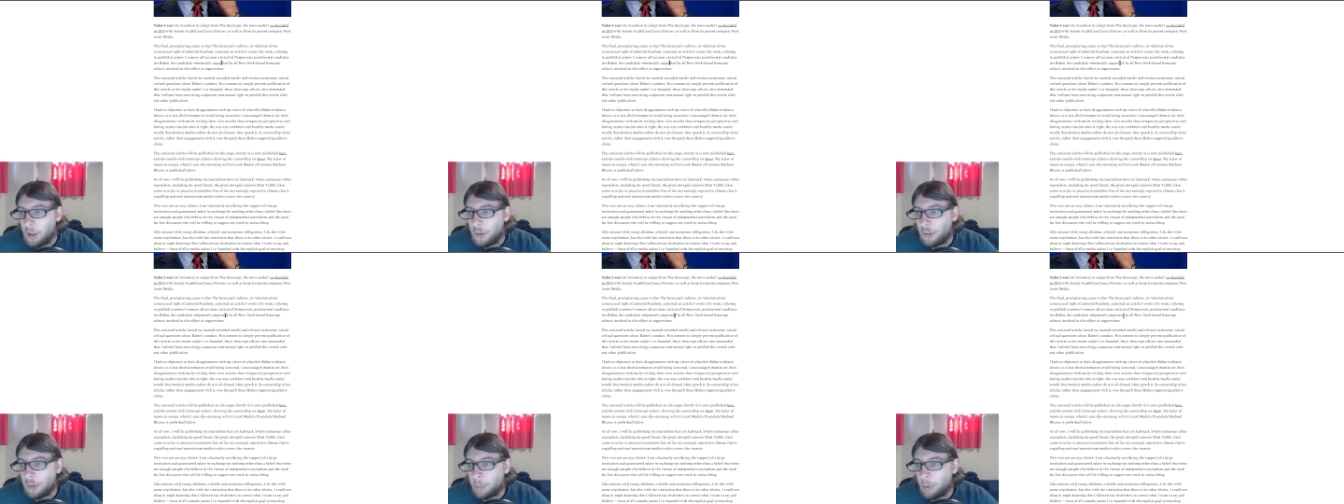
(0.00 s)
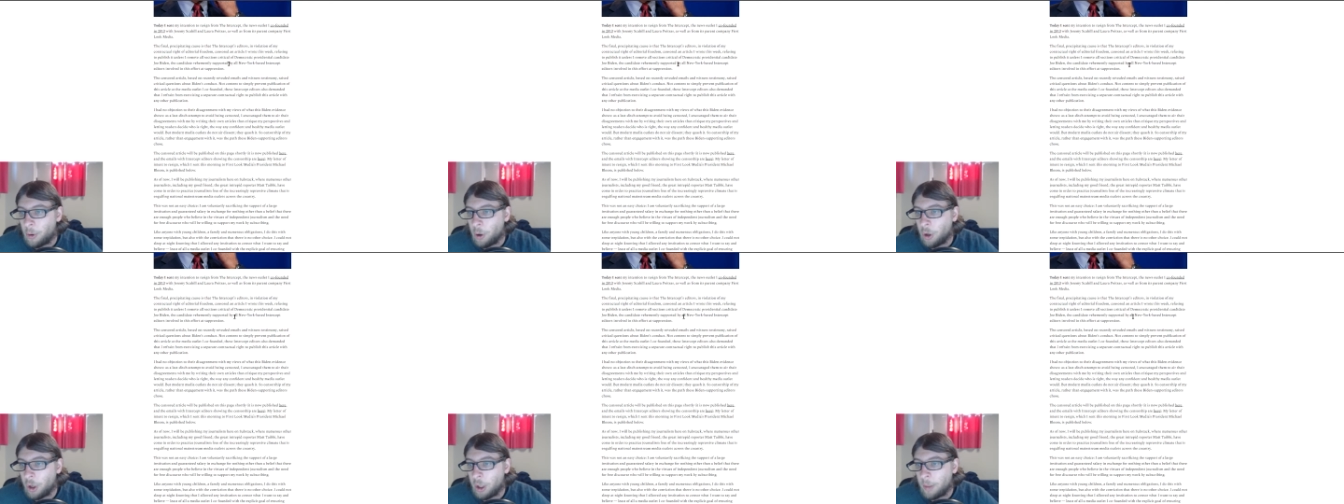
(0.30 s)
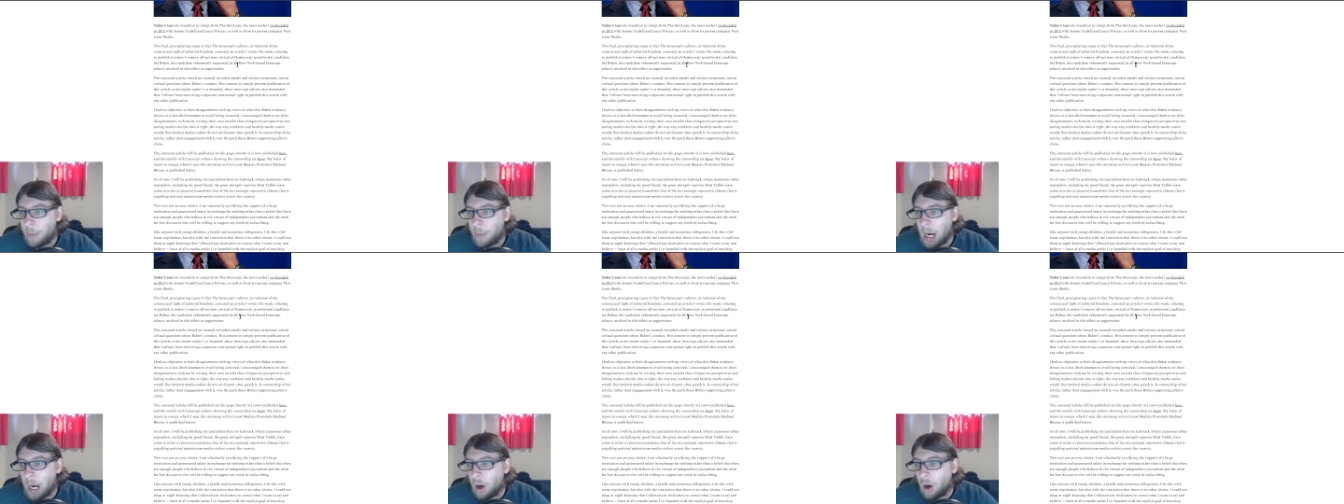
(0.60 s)

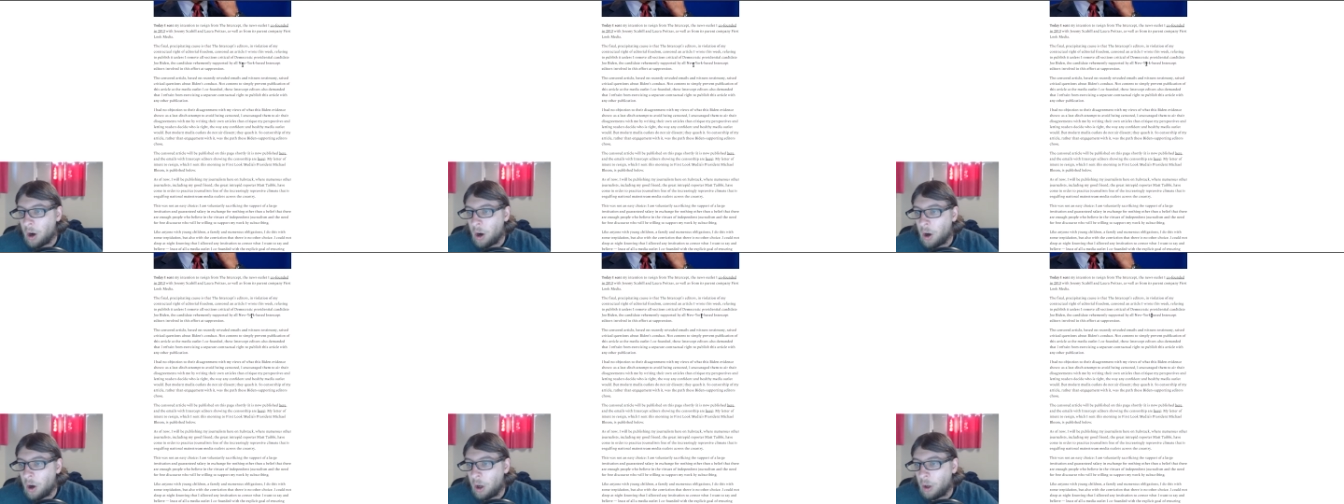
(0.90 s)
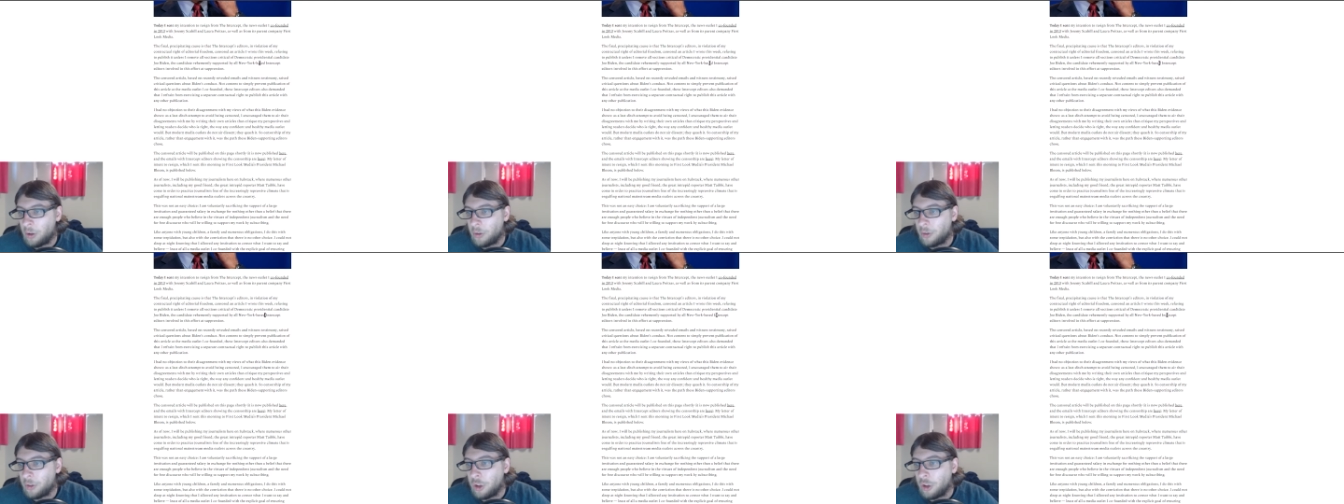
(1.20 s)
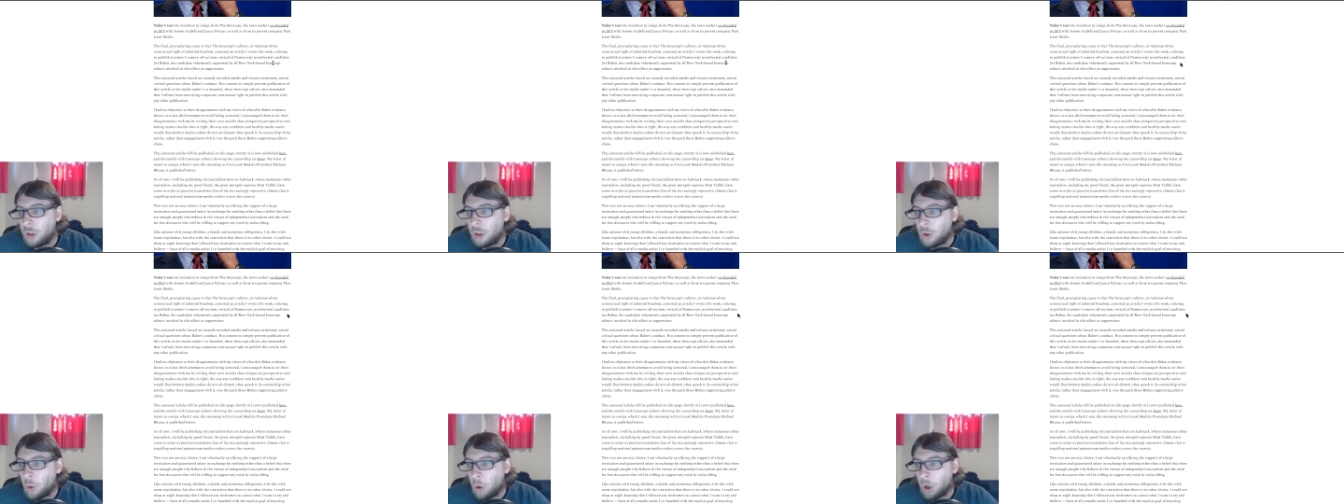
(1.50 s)
supported by all
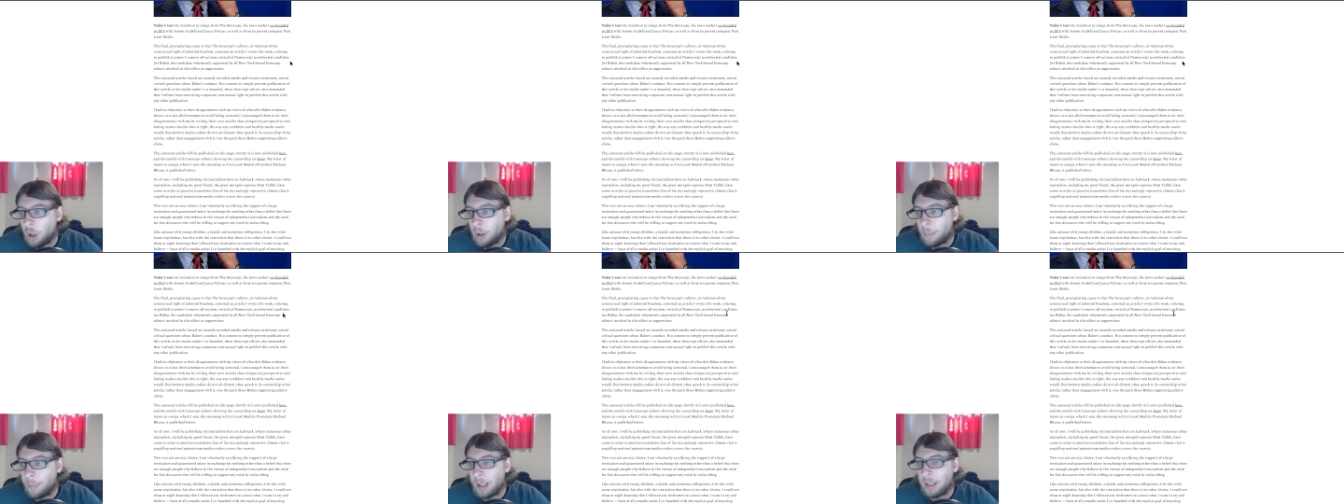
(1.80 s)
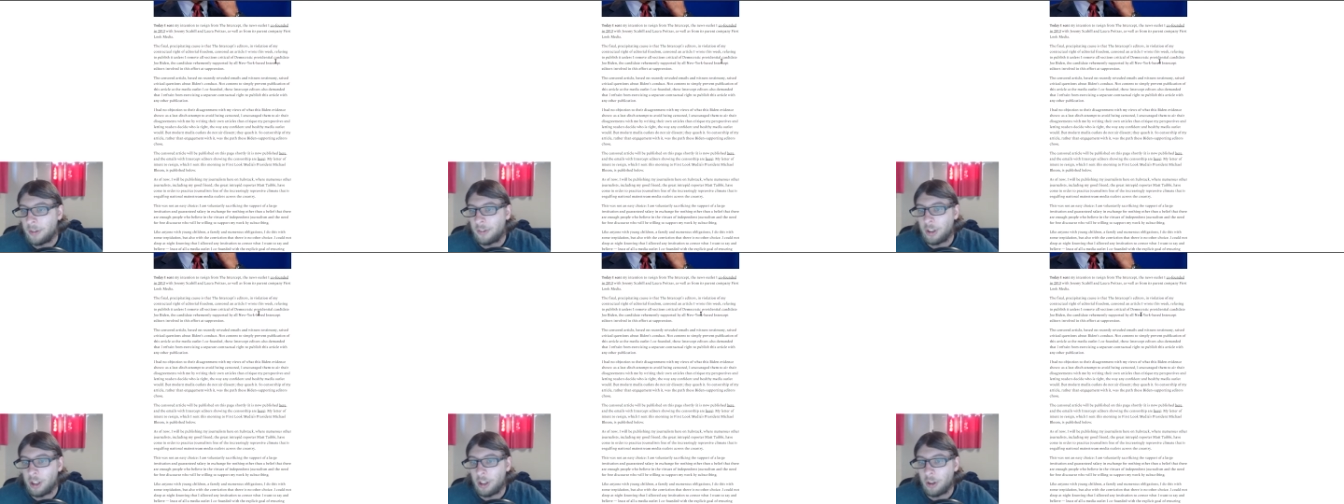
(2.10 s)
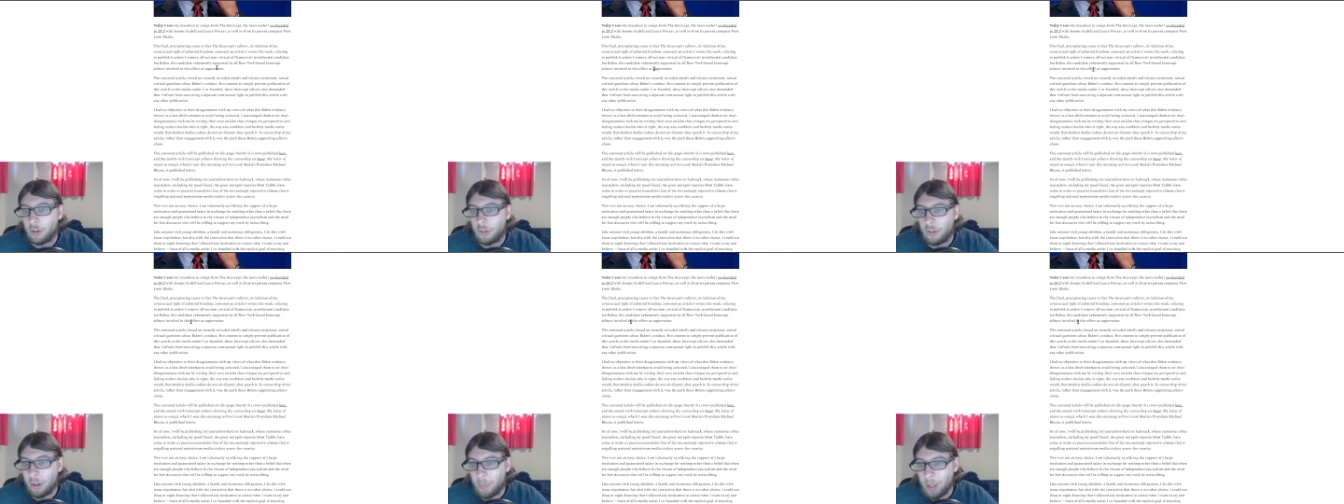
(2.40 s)
New York-based
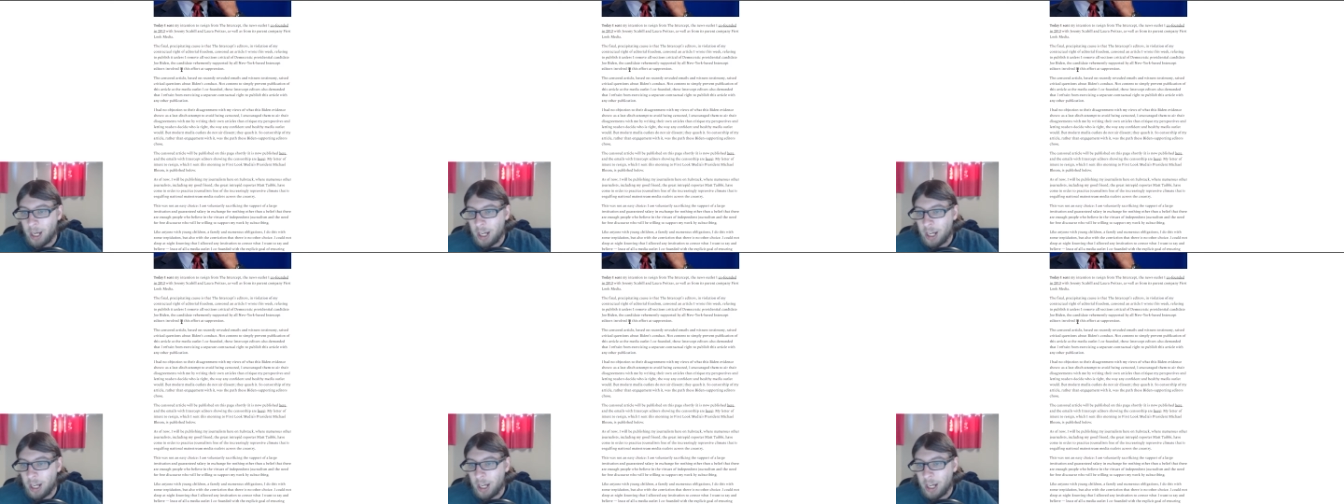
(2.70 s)
Intercept